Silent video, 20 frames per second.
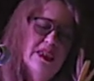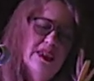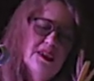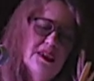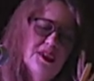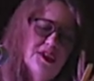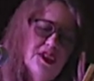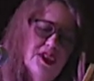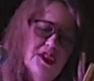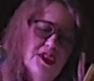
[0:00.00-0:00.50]

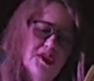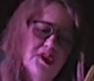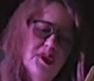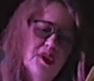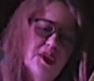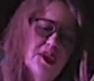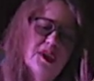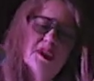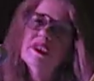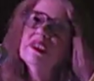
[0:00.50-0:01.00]

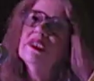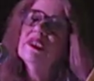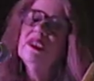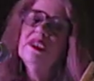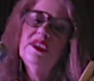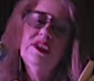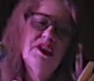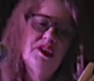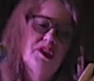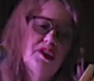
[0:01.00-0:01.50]
So
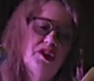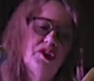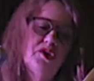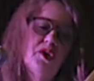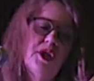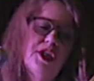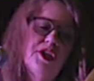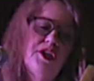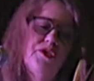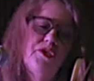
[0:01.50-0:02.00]
there's
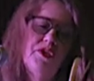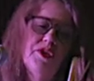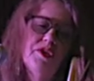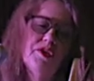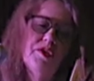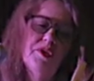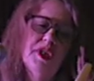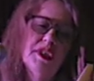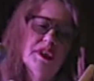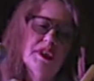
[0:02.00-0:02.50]
quite a
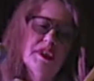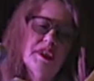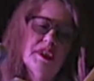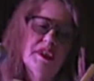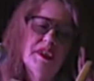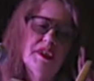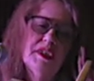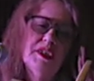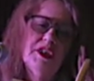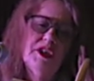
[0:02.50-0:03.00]
few of these
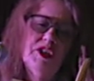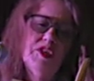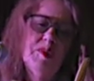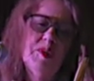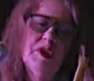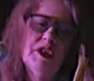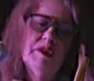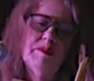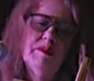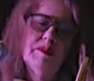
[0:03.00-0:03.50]
Sienese
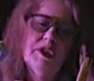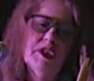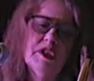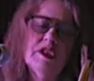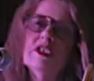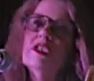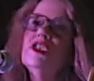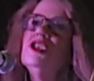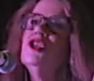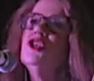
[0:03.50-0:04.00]
poems,
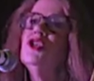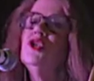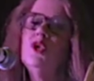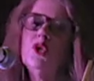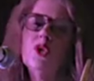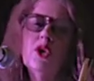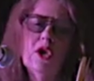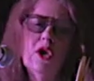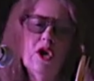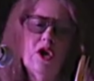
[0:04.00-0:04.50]
and this is
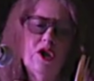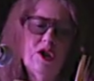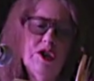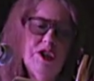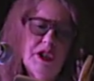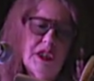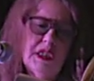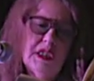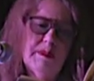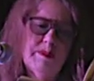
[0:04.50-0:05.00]
called
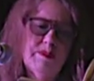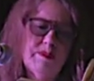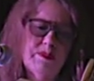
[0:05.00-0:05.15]
Lost.